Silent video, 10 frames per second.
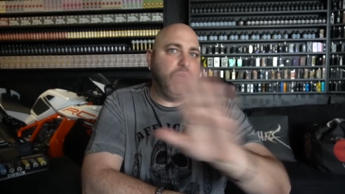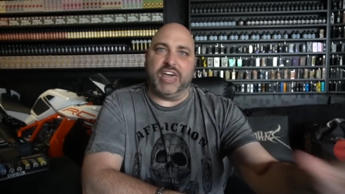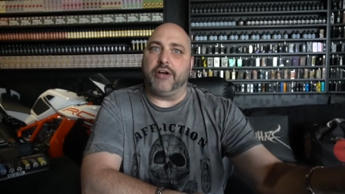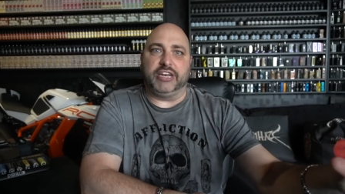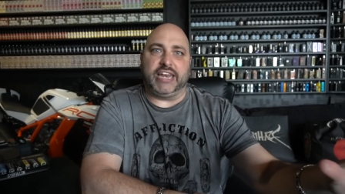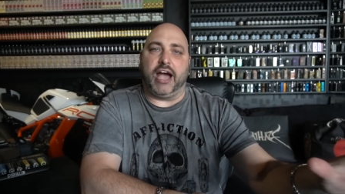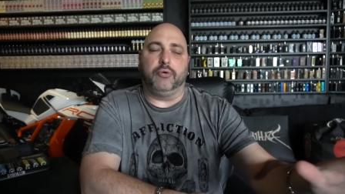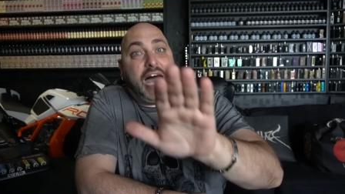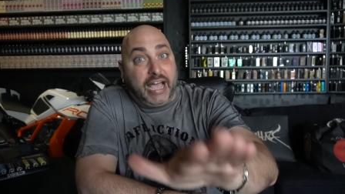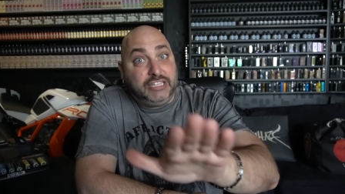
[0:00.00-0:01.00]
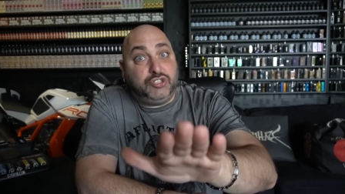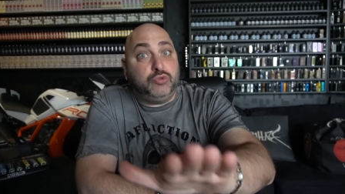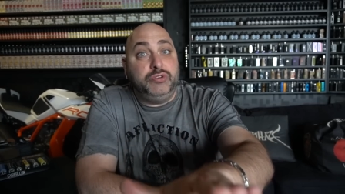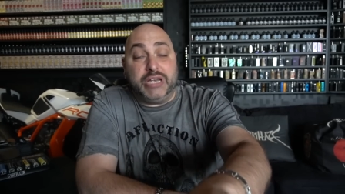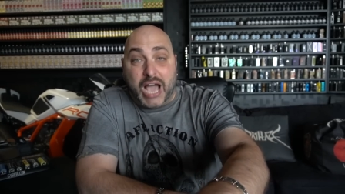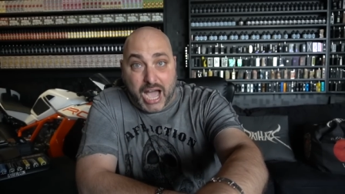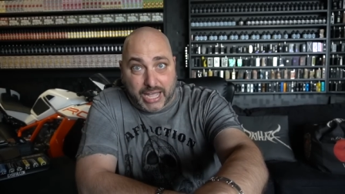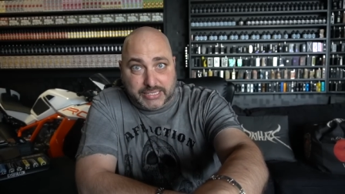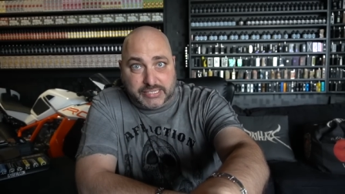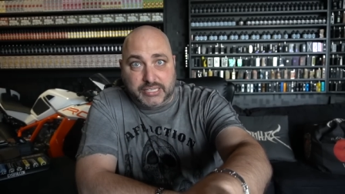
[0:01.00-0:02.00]
without a doubt. I do
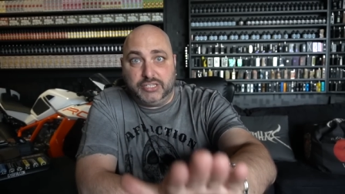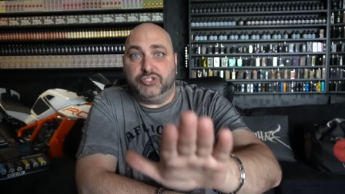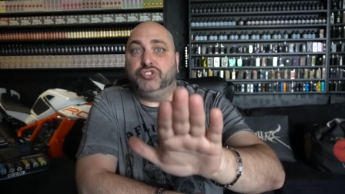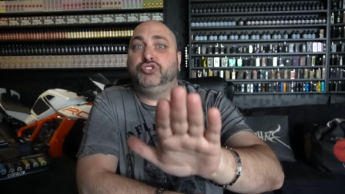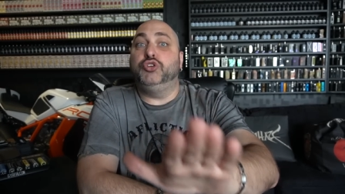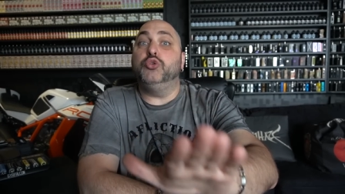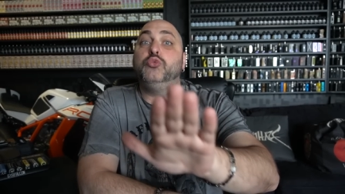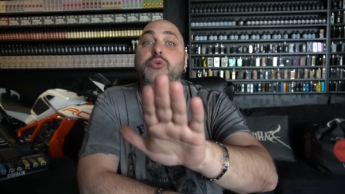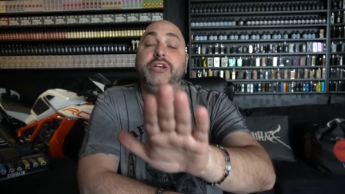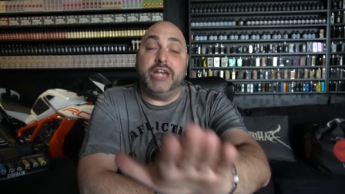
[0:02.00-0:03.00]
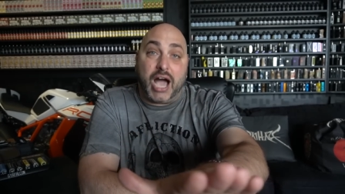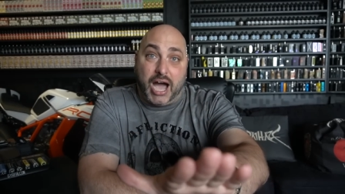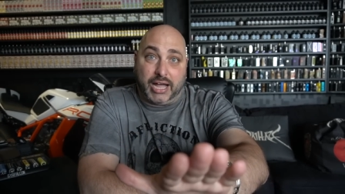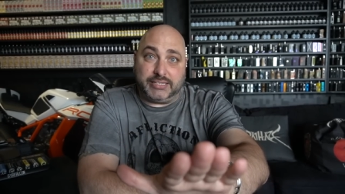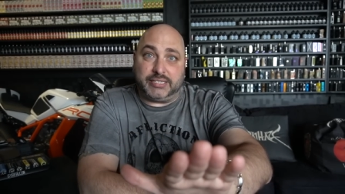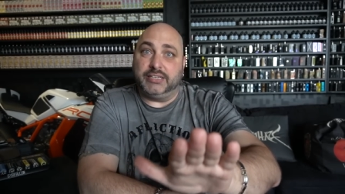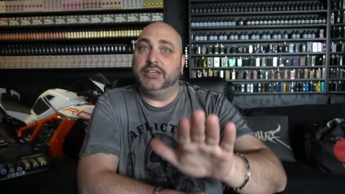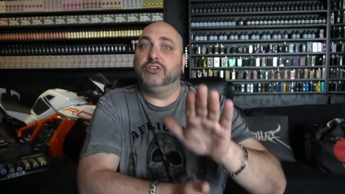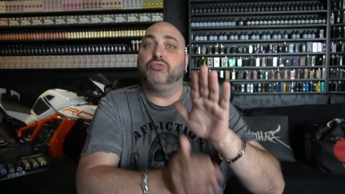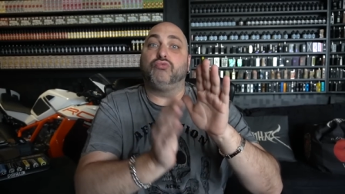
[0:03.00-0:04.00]
not do not
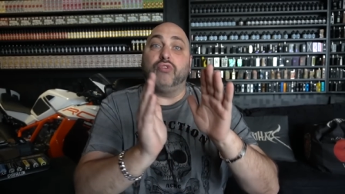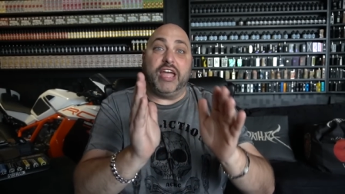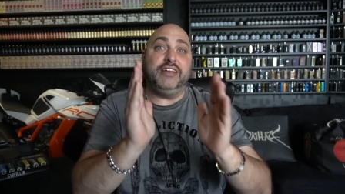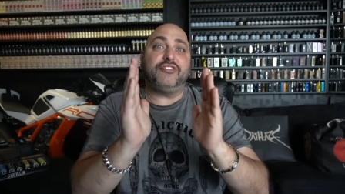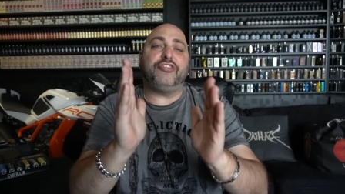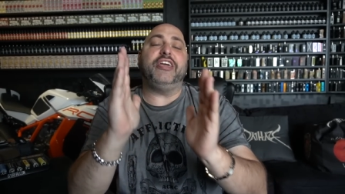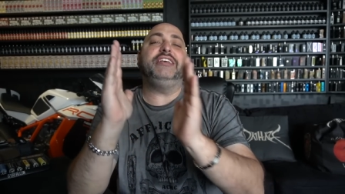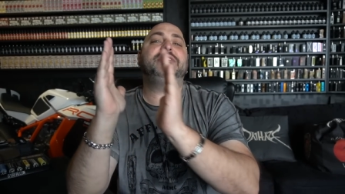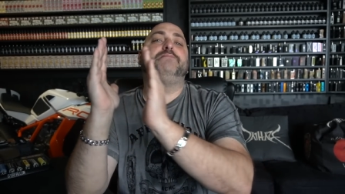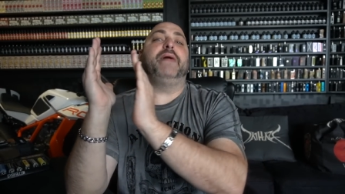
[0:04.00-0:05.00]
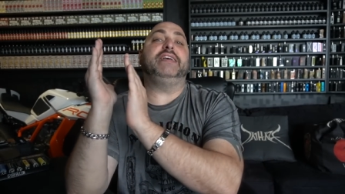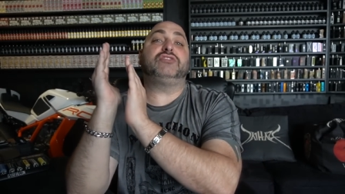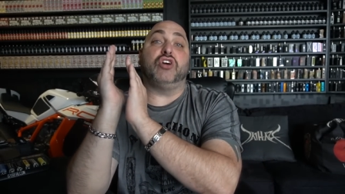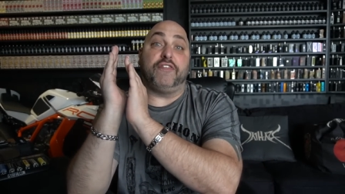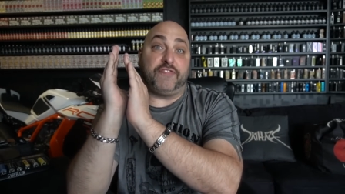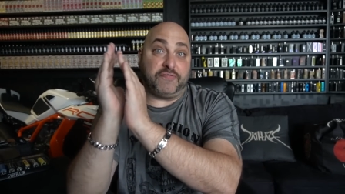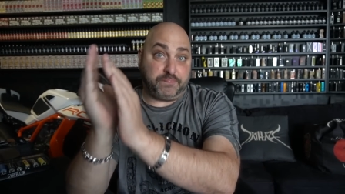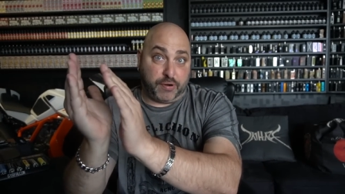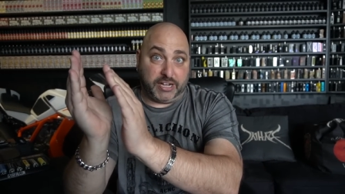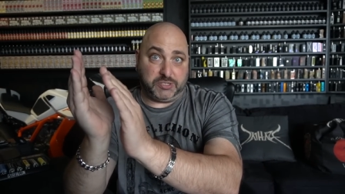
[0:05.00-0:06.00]
rate things based off of
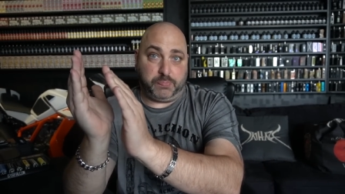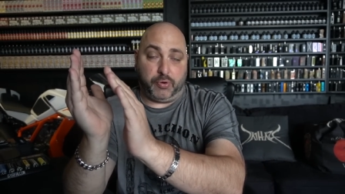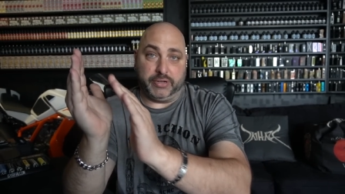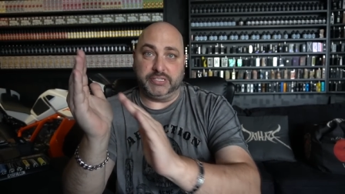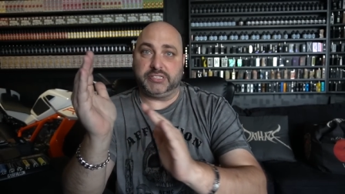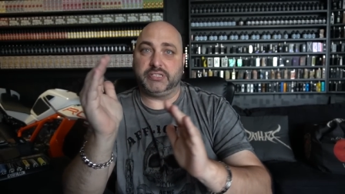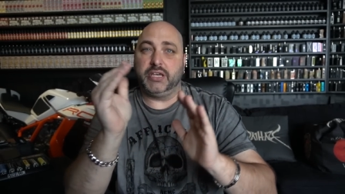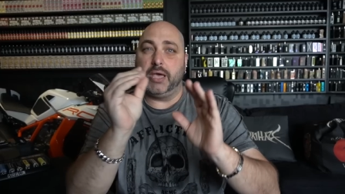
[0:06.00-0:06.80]
price points.